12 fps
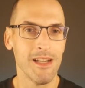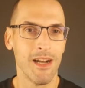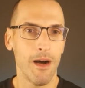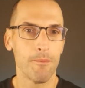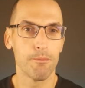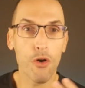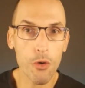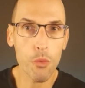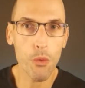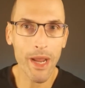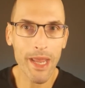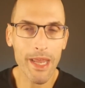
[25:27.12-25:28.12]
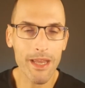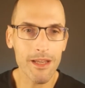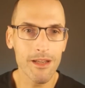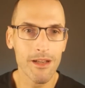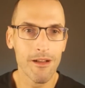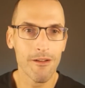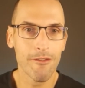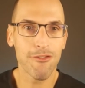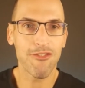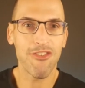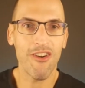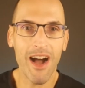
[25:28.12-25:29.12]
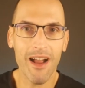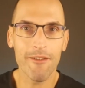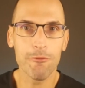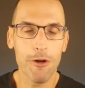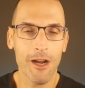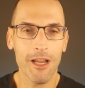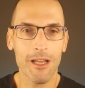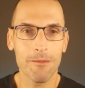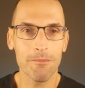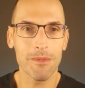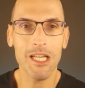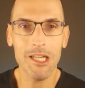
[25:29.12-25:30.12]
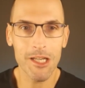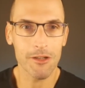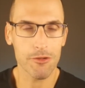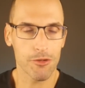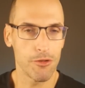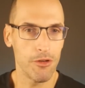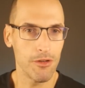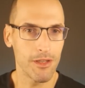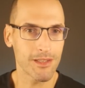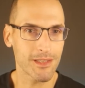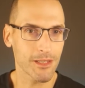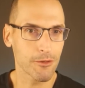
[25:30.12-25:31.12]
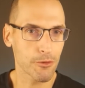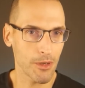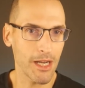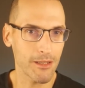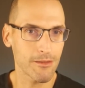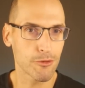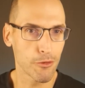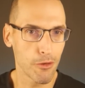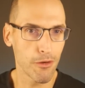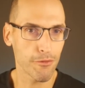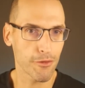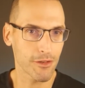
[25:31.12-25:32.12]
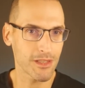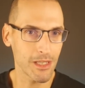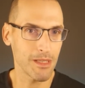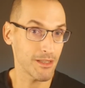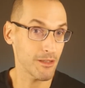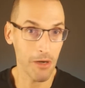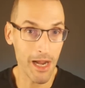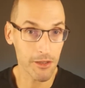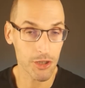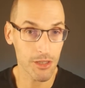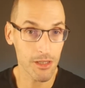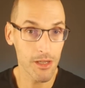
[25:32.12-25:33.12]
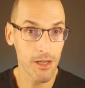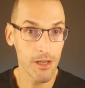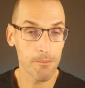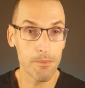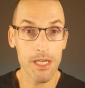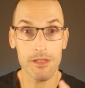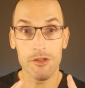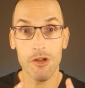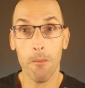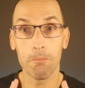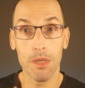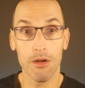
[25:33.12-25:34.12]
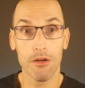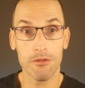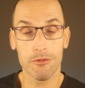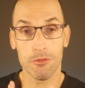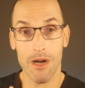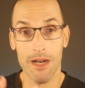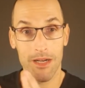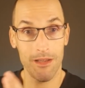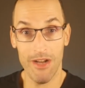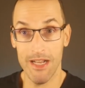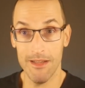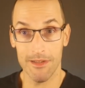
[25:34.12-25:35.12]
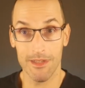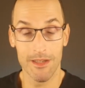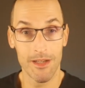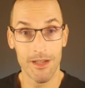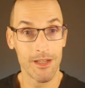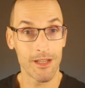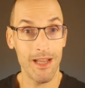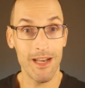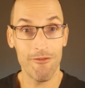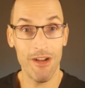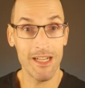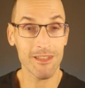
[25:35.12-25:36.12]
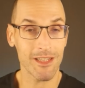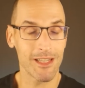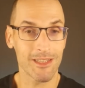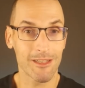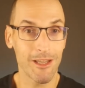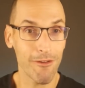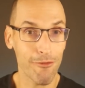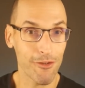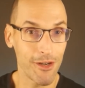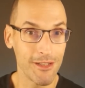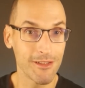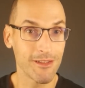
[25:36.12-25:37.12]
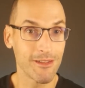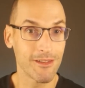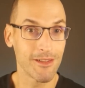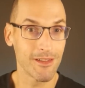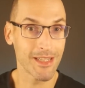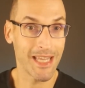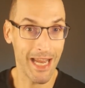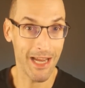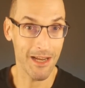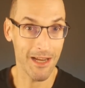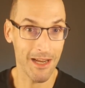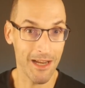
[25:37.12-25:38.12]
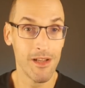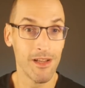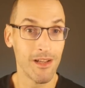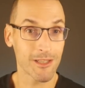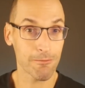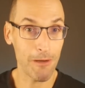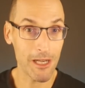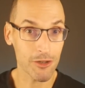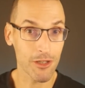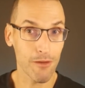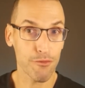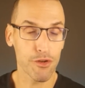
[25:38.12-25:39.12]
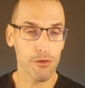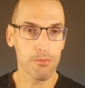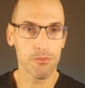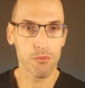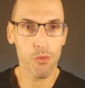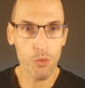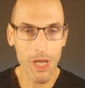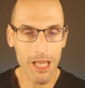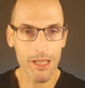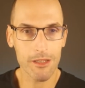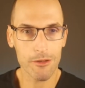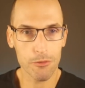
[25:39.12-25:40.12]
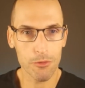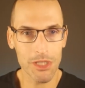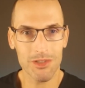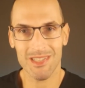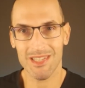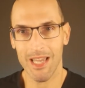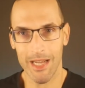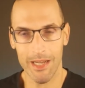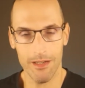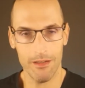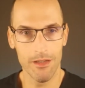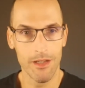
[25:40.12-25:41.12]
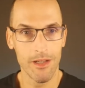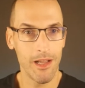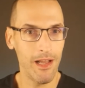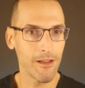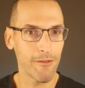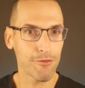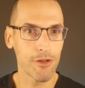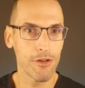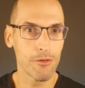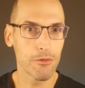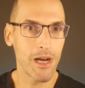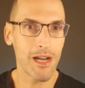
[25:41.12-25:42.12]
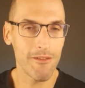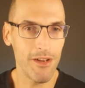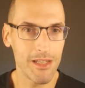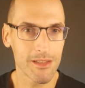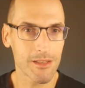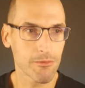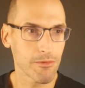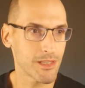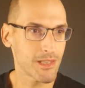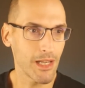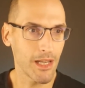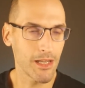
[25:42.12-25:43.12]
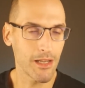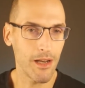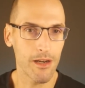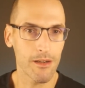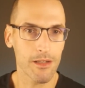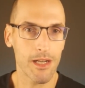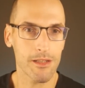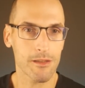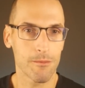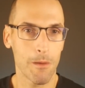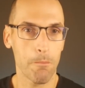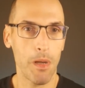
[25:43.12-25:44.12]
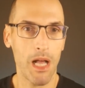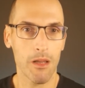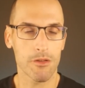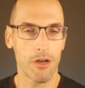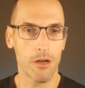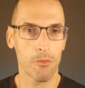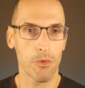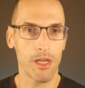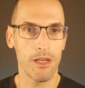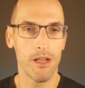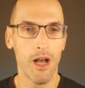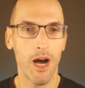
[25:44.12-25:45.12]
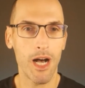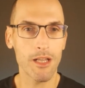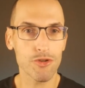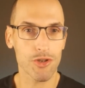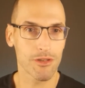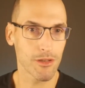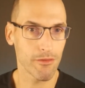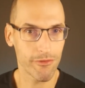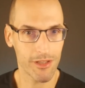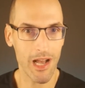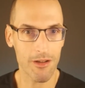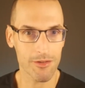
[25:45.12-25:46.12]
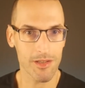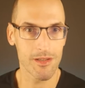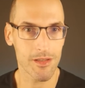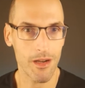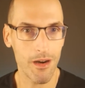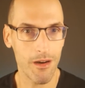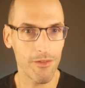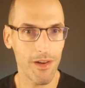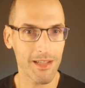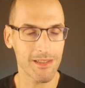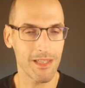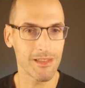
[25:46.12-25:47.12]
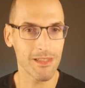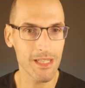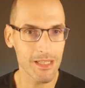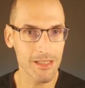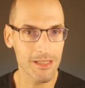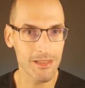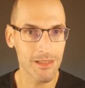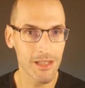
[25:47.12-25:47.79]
But a 4-way, 5-way meeting tool, it's a great tool for team interaction, but it's not built to run an event. An event is a different game, especially if you're willing to reach scale. And if you run events, say our customer Peloton with hundreds of thousands of attendees,